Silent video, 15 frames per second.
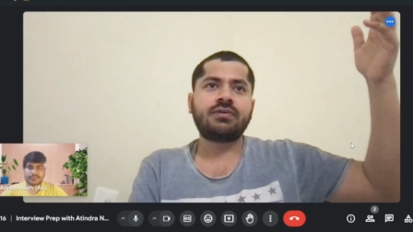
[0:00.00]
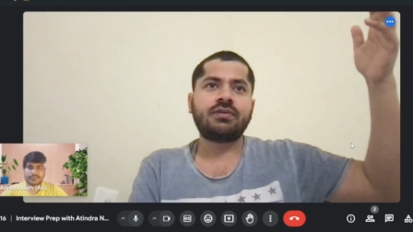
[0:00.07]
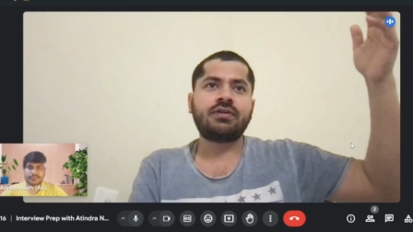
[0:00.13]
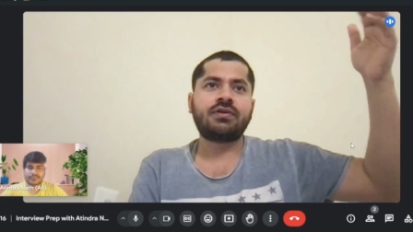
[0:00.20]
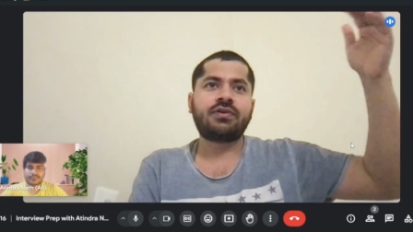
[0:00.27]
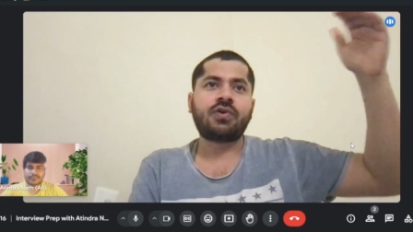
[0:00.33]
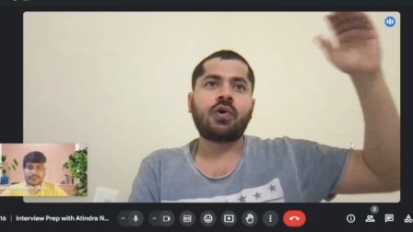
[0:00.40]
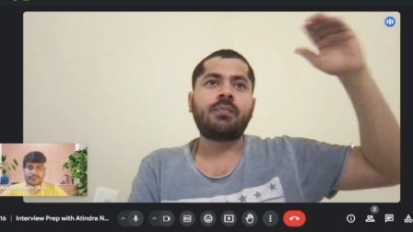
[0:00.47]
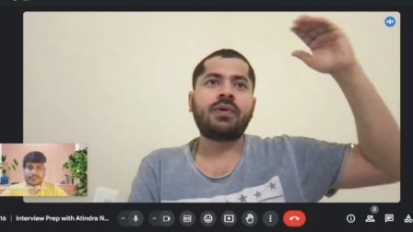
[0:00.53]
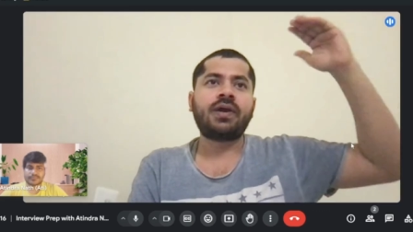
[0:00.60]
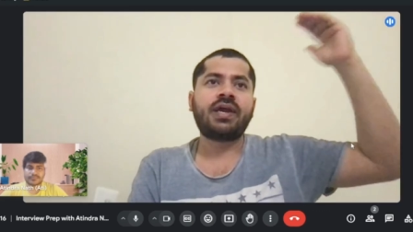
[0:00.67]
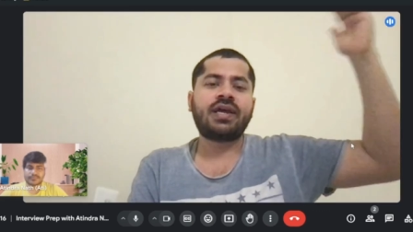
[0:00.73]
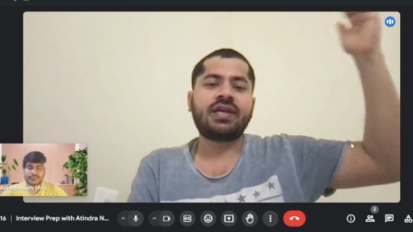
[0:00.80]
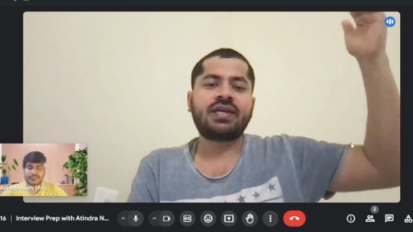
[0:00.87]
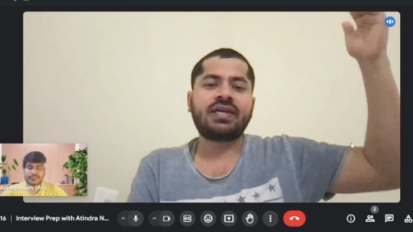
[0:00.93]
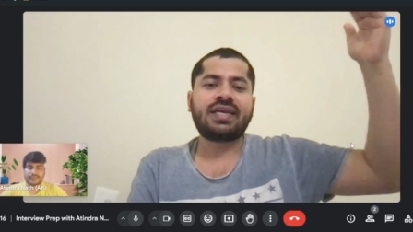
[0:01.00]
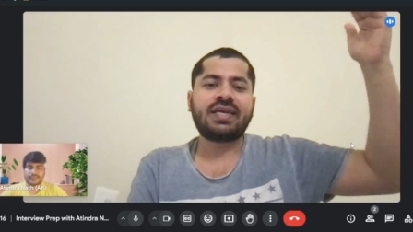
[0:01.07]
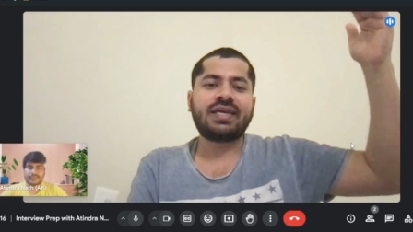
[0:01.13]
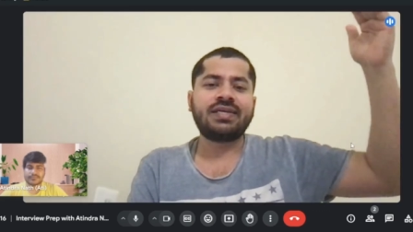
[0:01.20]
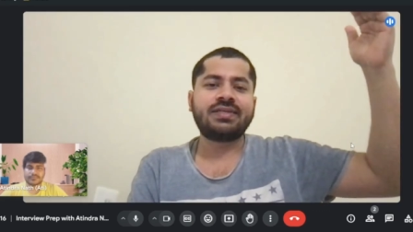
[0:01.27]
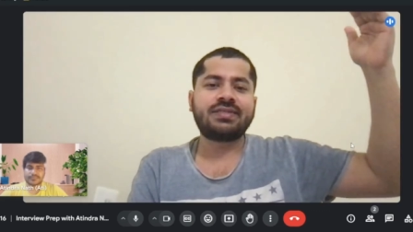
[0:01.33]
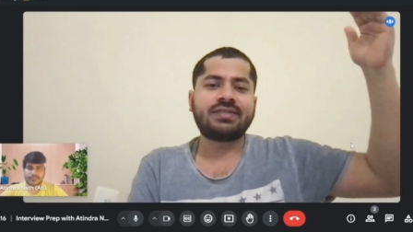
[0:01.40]
The top hierarchy
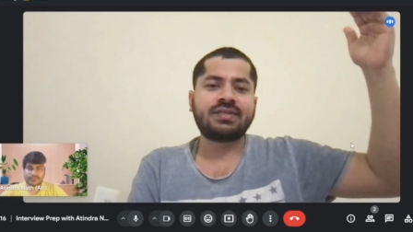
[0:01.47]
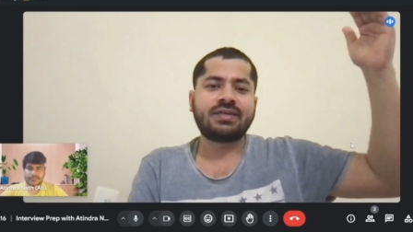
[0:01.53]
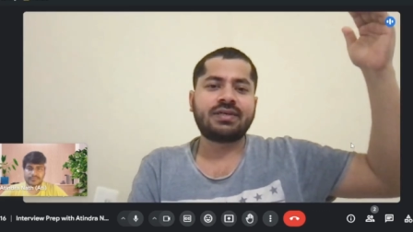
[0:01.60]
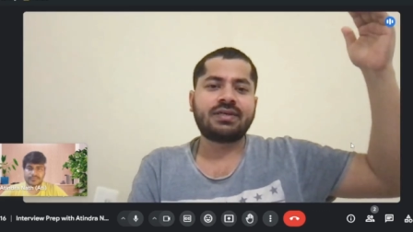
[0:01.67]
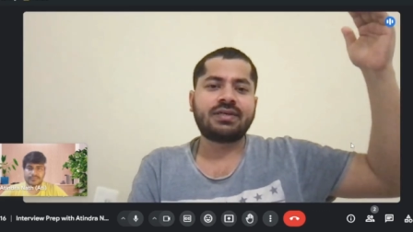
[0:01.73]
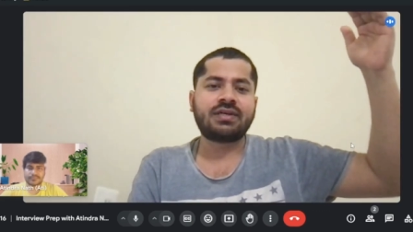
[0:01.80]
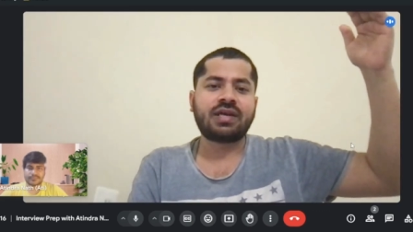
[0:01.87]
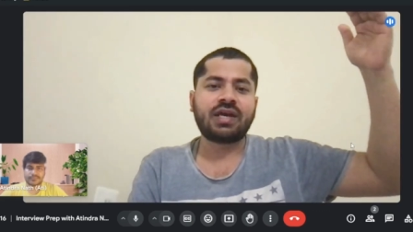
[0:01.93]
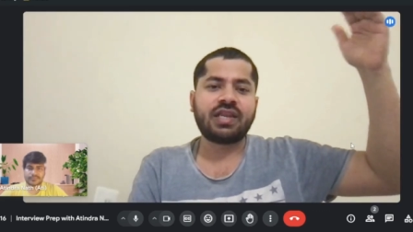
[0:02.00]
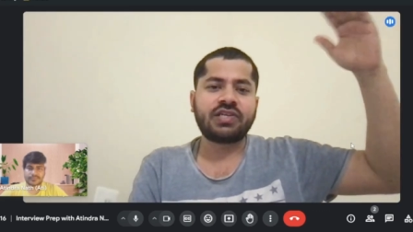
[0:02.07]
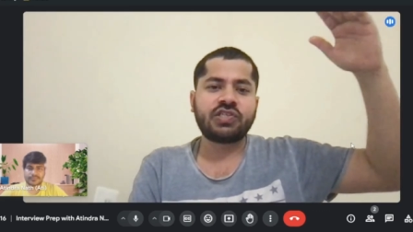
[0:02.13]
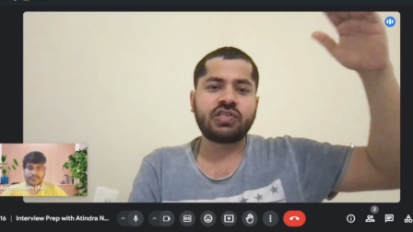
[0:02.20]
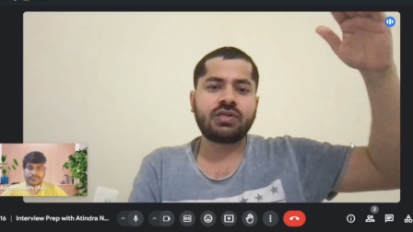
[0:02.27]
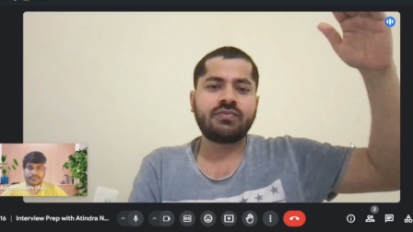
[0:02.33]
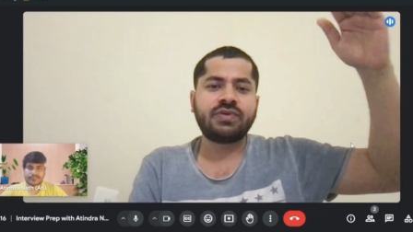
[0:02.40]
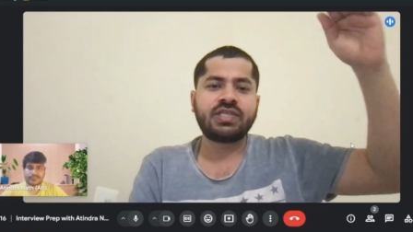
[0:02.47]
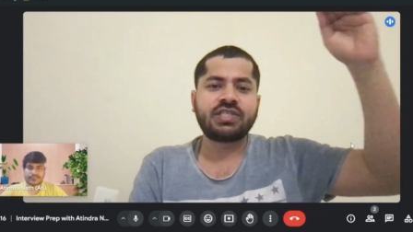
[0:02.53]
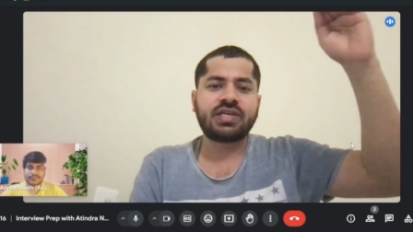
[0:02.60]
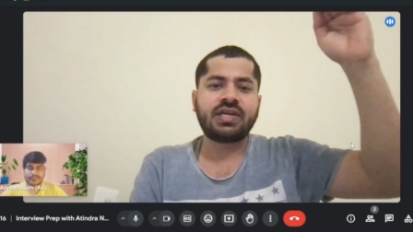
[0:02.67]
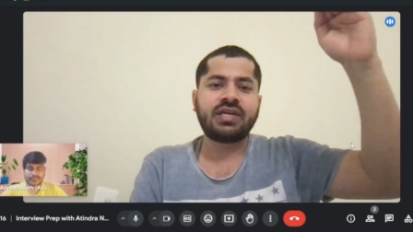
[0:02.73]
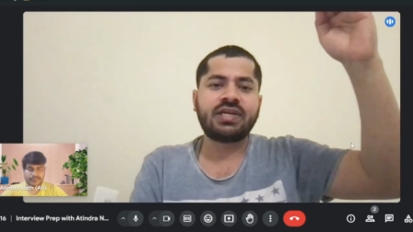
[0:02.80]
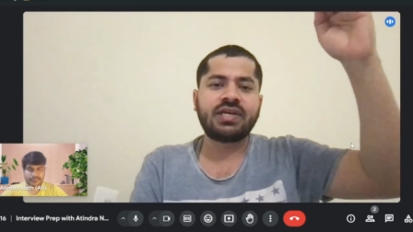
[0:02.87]
is uh, collection, which
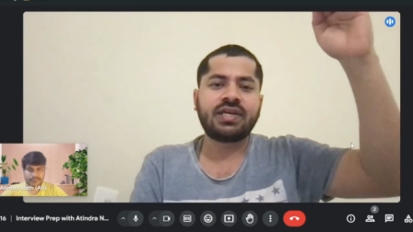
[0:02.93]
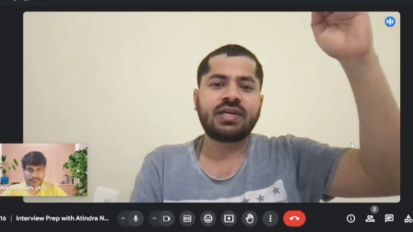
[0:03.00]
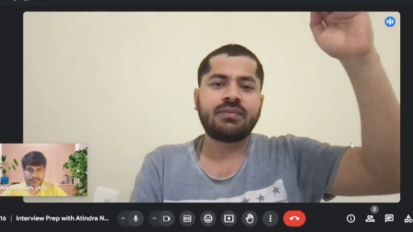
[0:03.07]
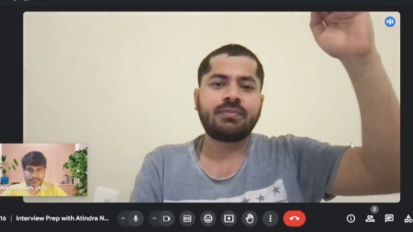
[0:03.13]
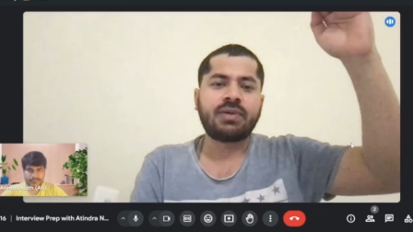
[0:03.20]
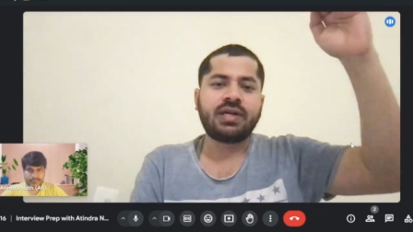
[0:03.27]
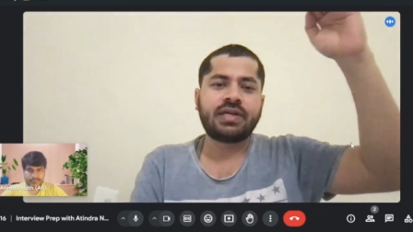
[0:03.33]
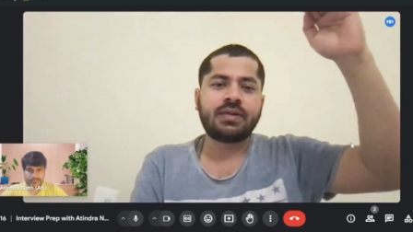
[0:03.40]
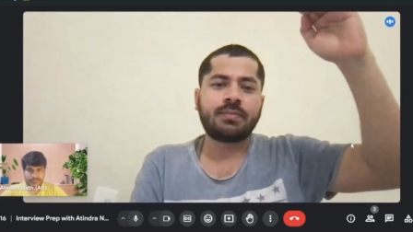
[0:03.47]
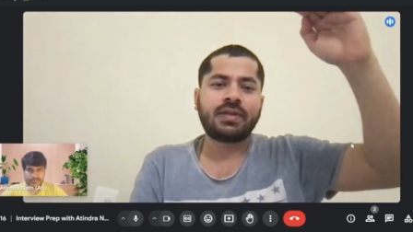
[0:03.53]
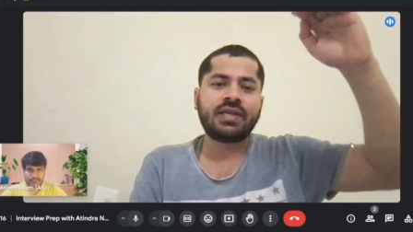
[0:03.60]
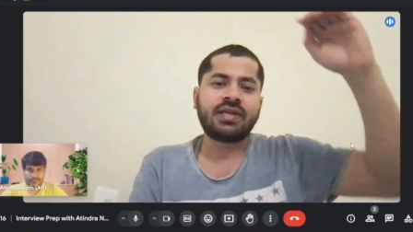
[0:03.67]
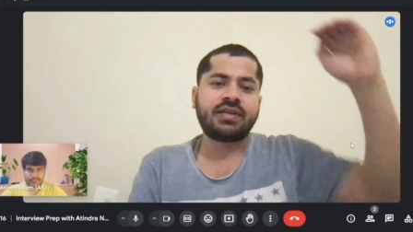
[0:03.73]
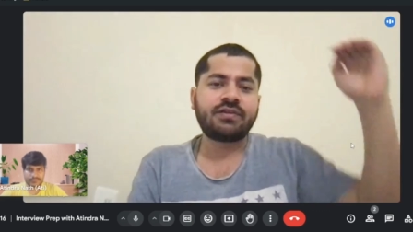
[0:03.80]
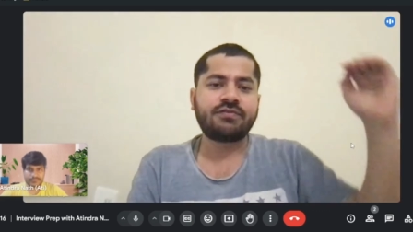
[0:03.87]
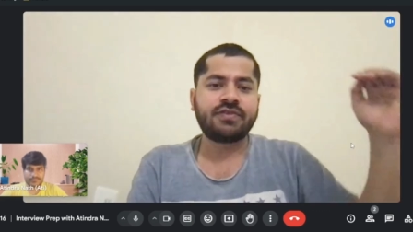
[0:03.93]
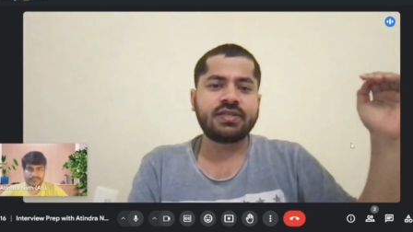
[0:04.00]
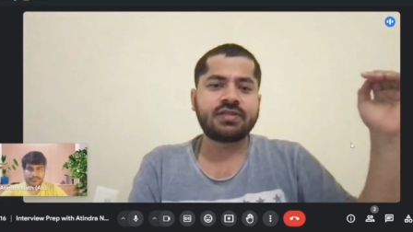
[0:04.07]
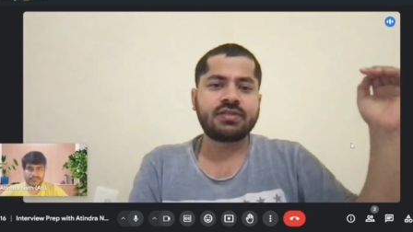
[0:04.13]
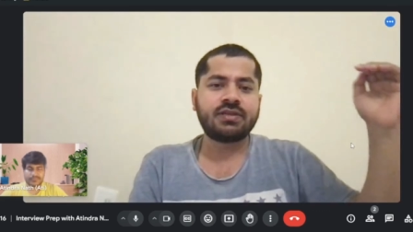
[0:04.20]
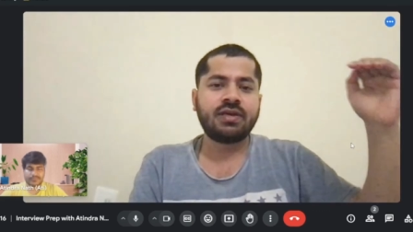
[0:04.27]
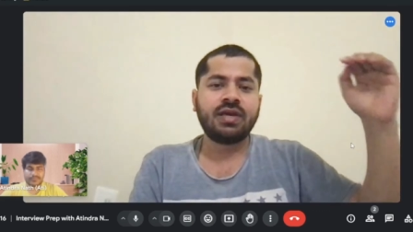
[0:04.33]
contain multiple
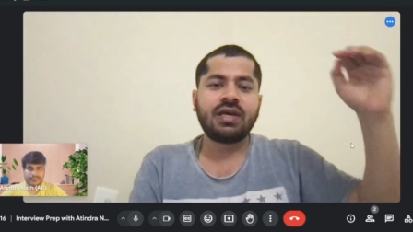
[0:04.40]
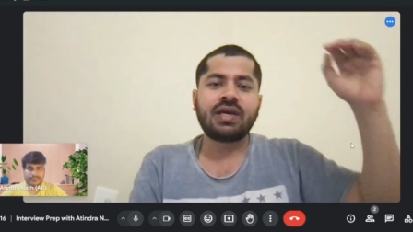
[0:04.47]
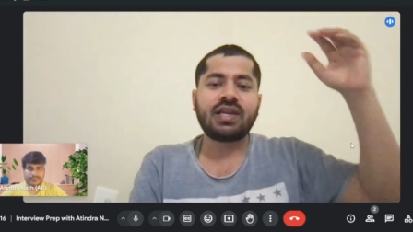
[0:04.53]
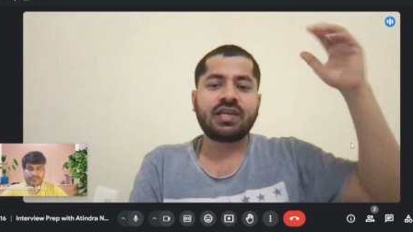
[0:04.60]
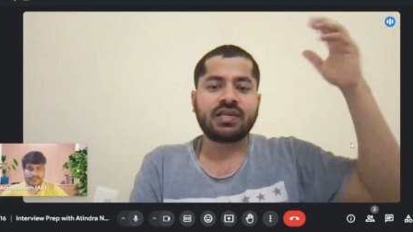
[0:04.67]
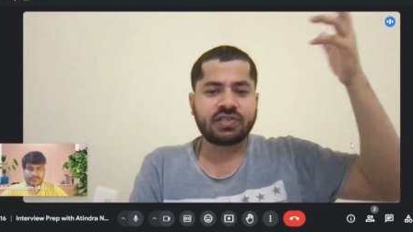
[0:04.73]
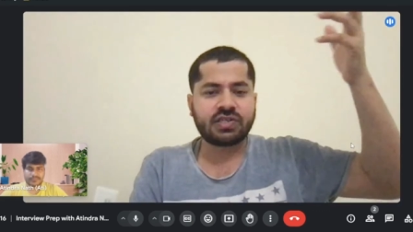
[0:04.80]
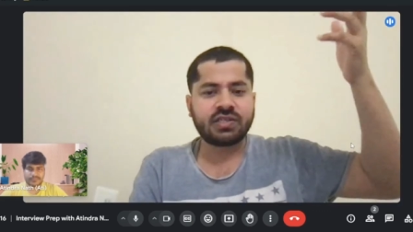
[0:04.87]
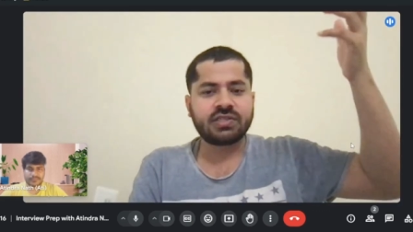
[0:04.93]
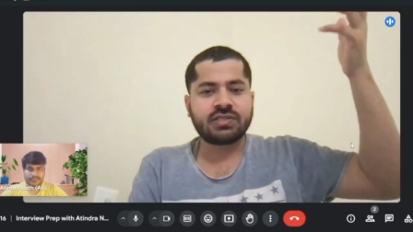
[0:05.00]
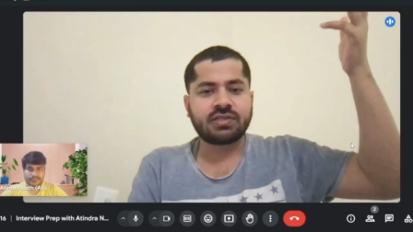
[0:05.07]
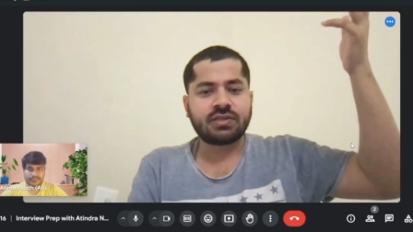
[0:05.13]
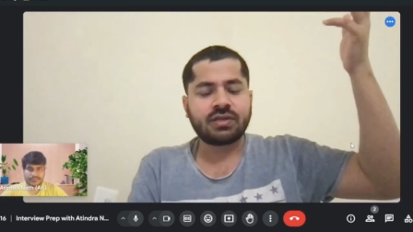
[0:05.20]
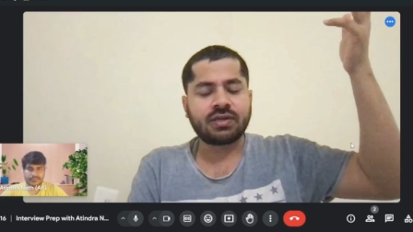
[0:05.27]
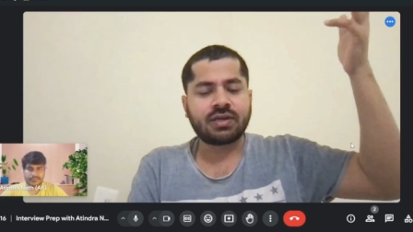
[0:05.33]
interface. Collection is